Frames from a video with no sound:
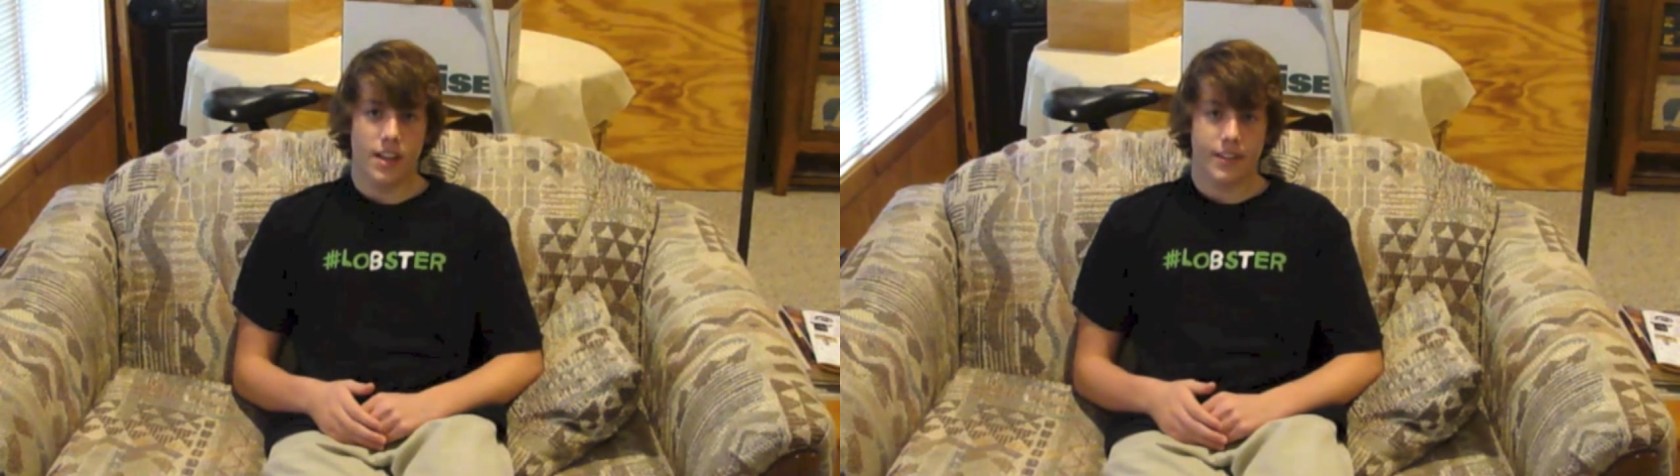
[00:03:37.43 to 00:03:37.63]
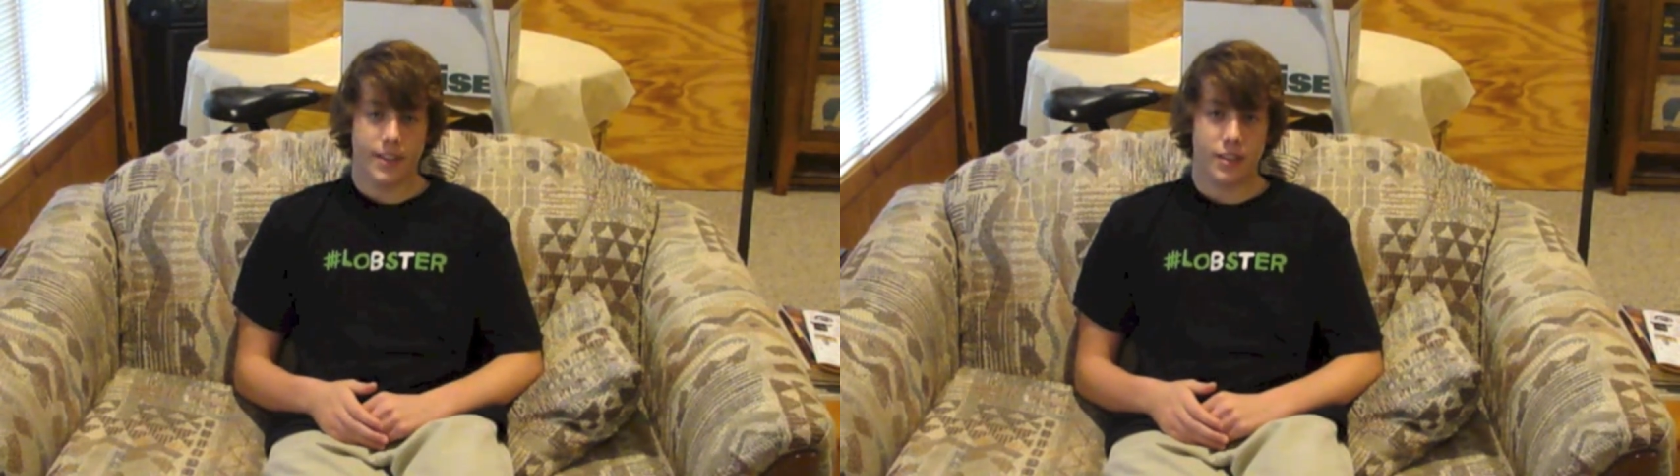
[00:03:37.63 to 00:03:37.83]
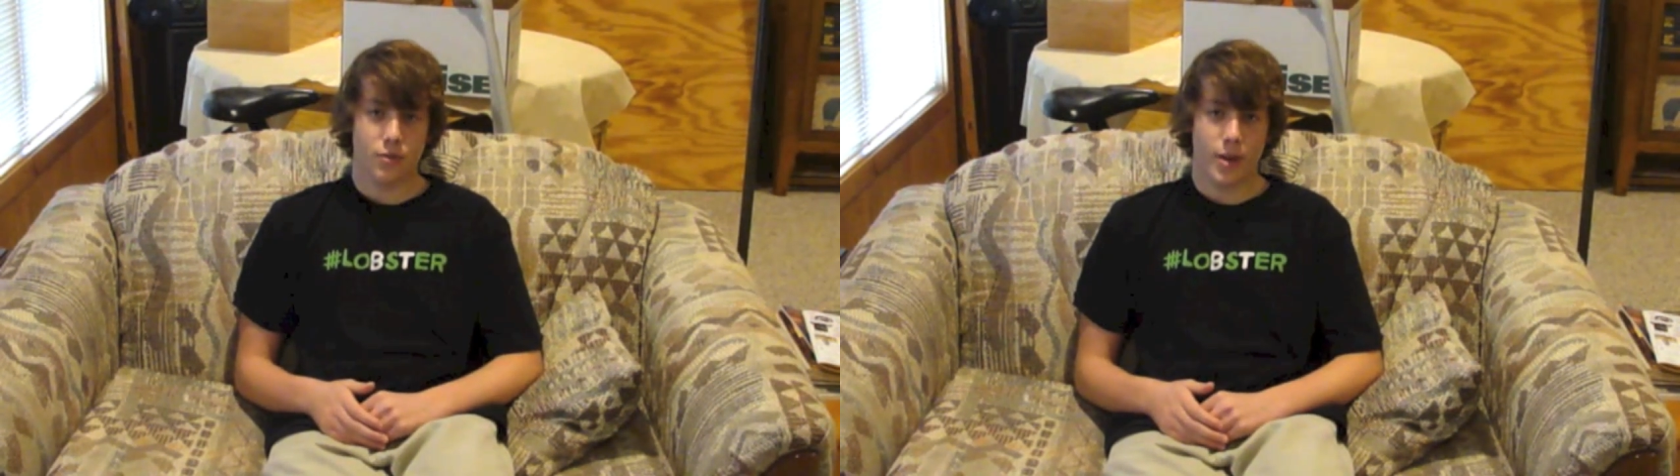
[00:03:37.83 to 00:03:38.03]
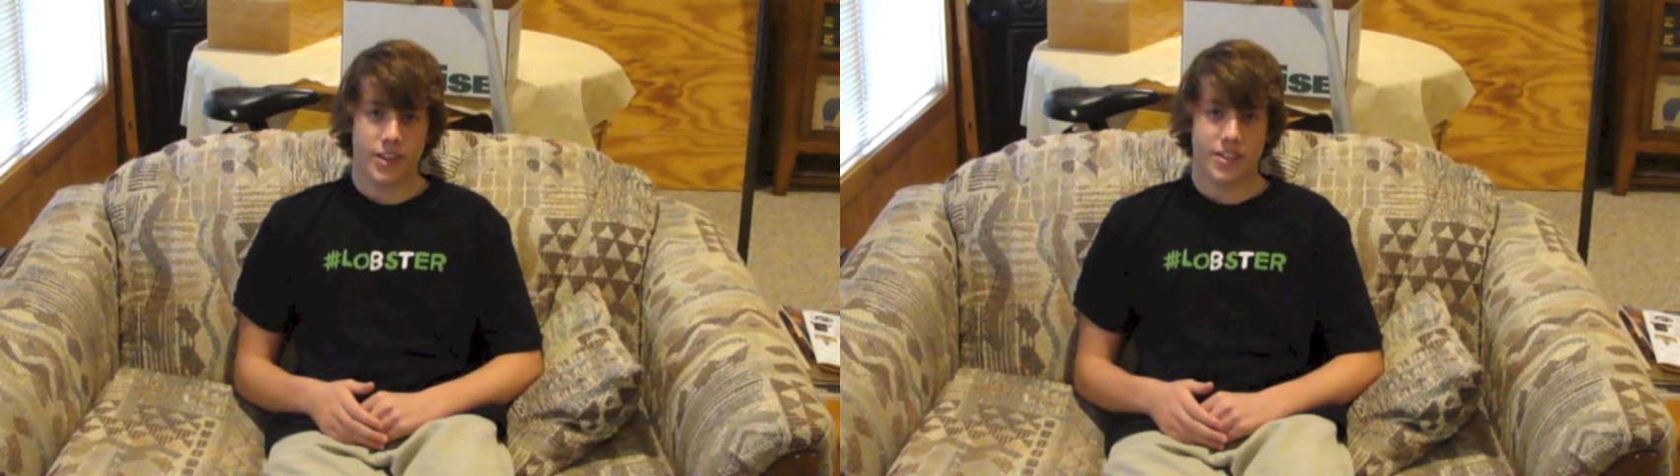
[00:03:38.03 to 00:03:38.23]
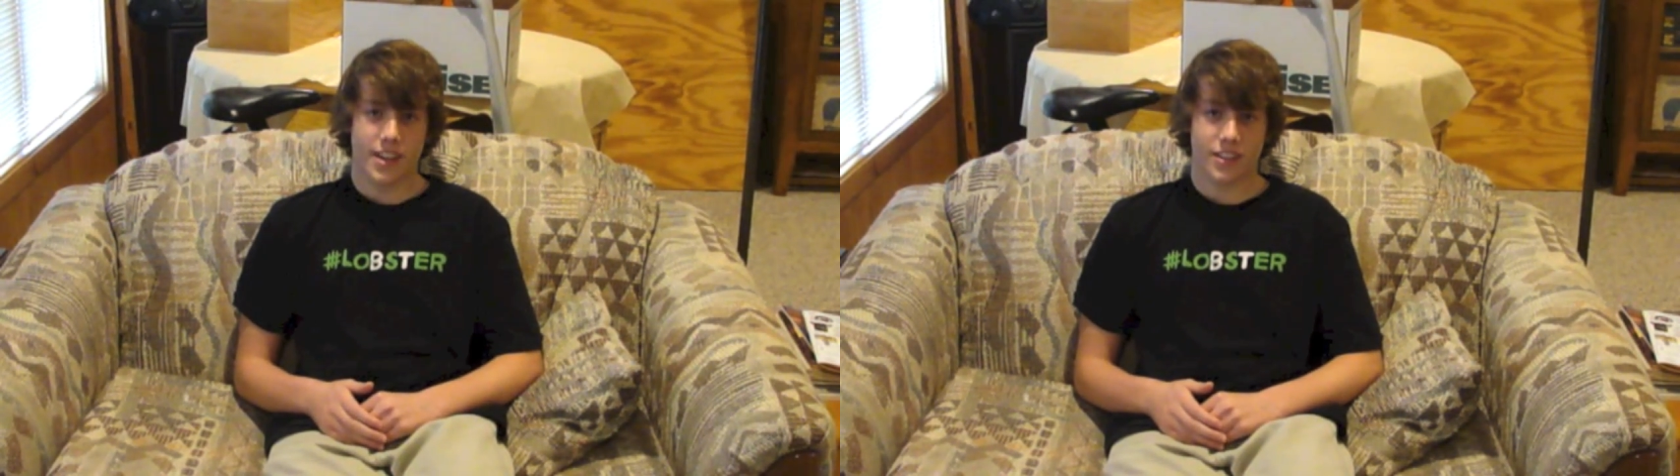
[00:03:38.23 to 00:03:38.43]
This
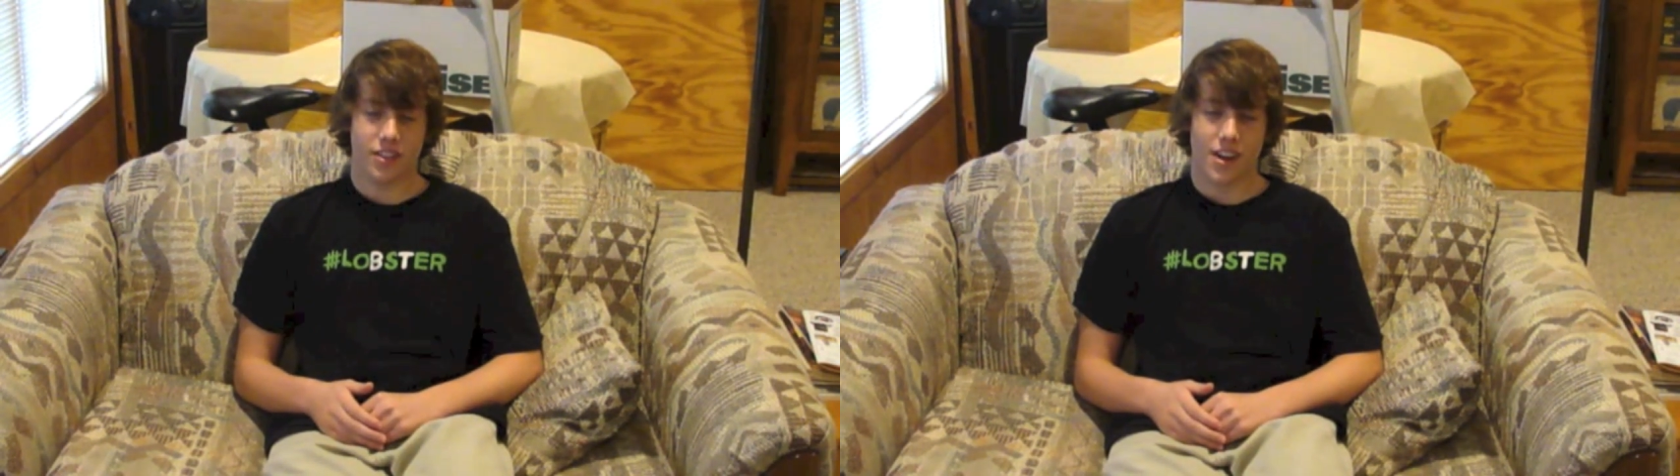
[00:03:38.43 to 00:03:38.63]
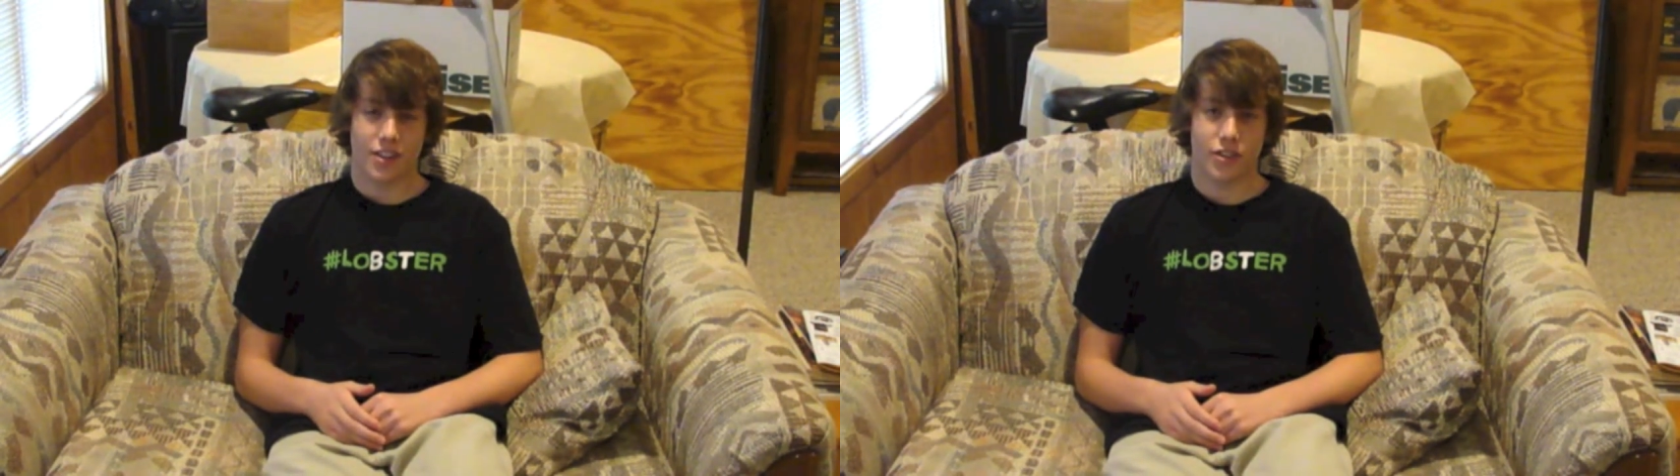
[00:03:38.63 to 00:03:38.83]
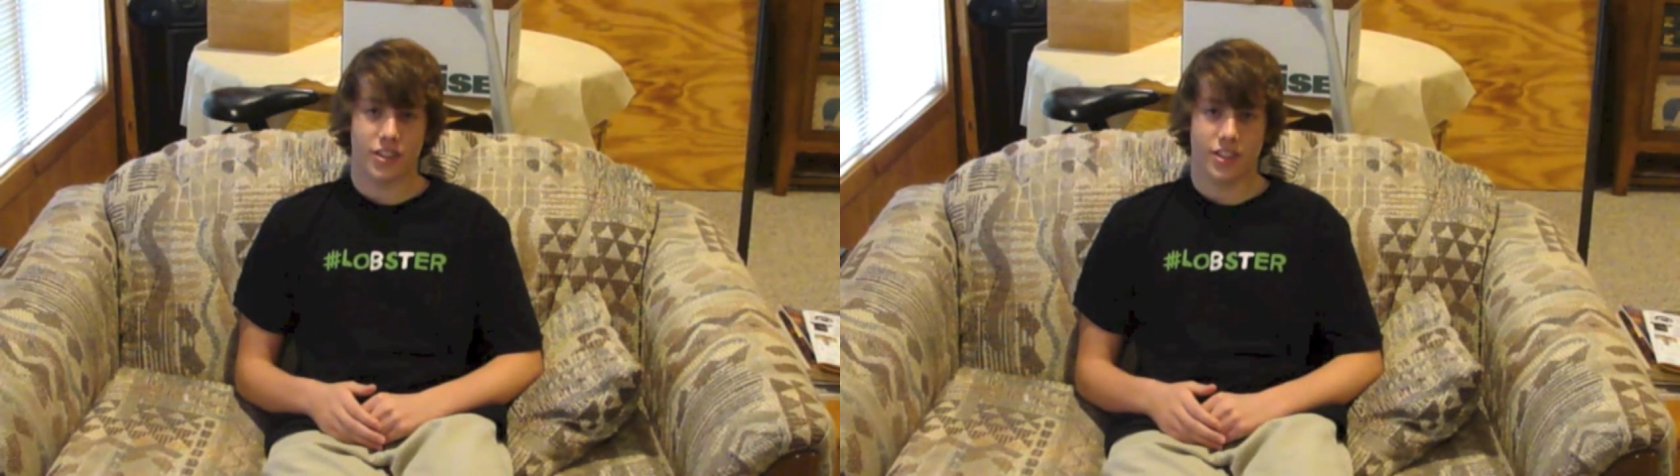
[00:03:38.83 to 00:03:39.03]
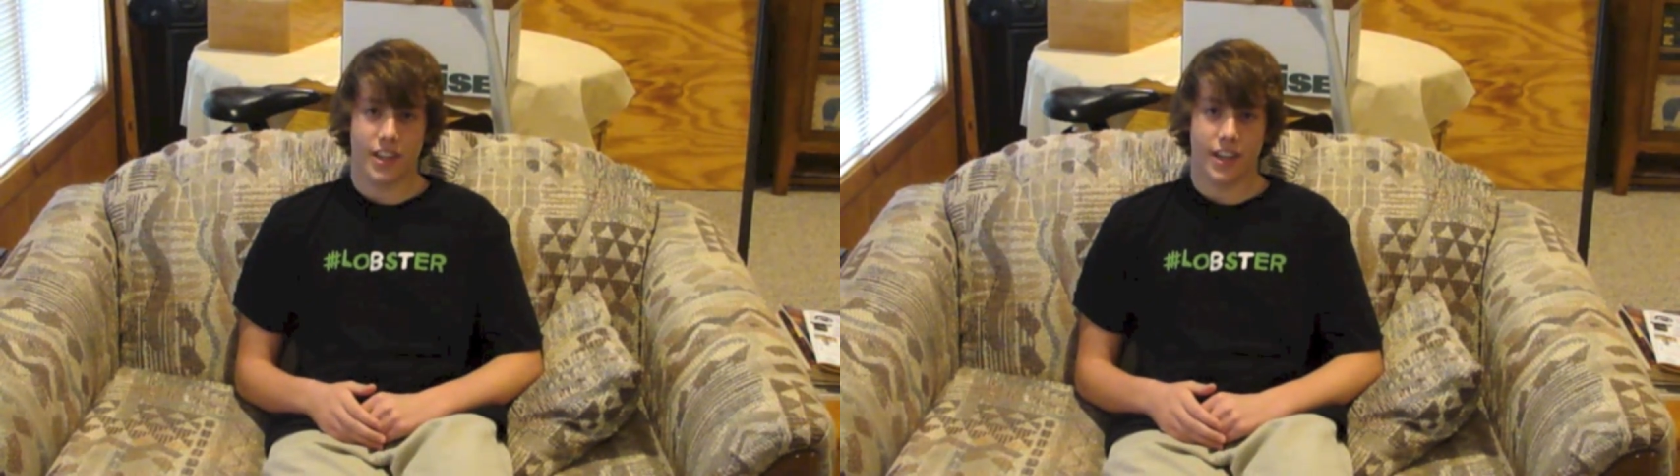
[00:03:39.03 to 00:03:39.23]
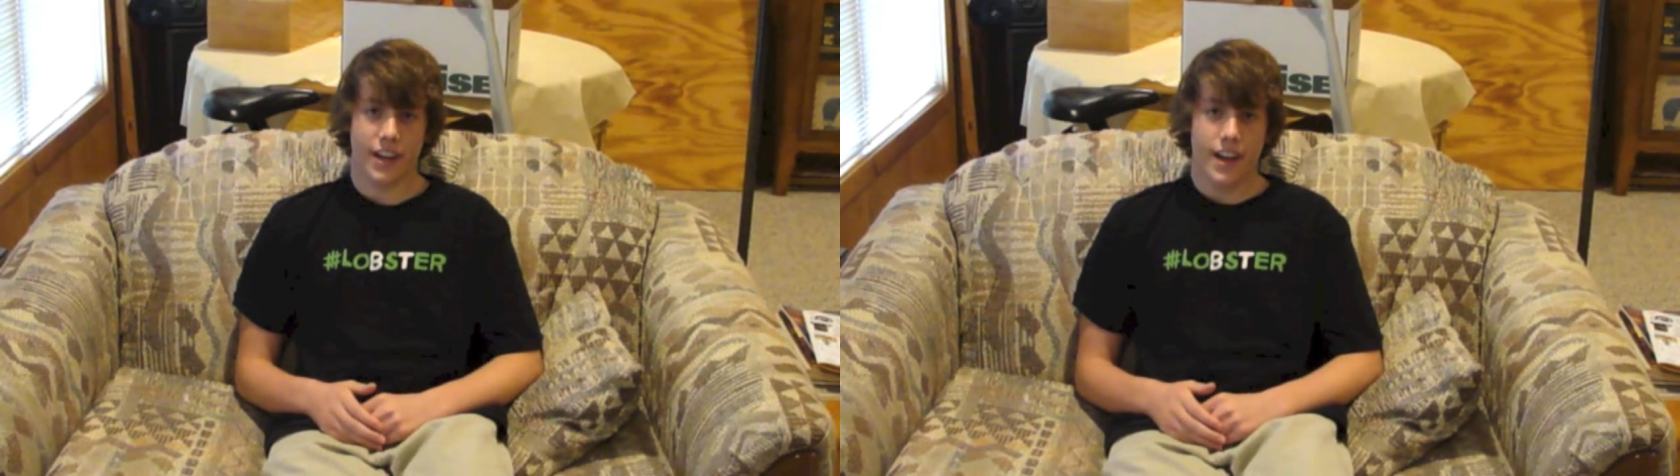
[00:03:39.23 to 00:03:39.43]
switch sends
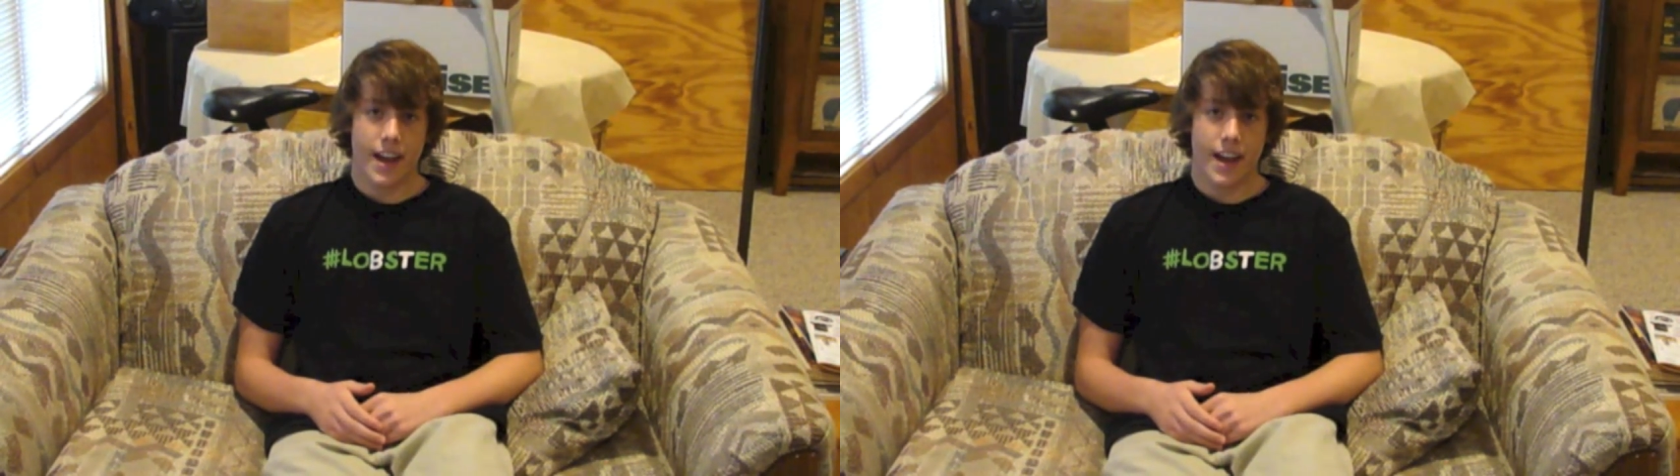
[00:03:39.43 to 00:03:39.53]
electricity